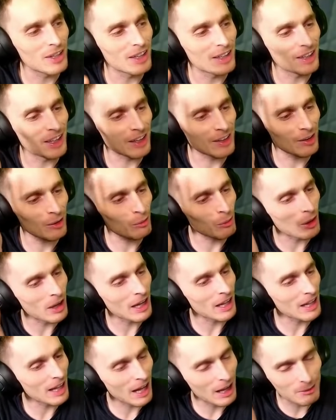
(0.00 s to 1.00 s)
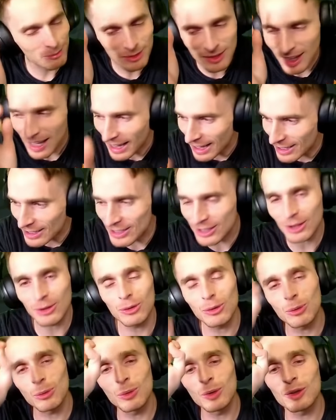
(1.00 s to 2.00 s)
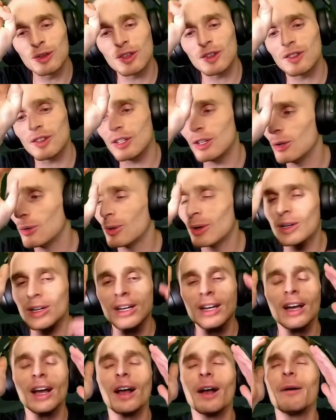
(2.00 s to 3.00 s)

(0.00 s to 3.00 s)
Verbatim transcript: This is what I'm telling you. You were quit that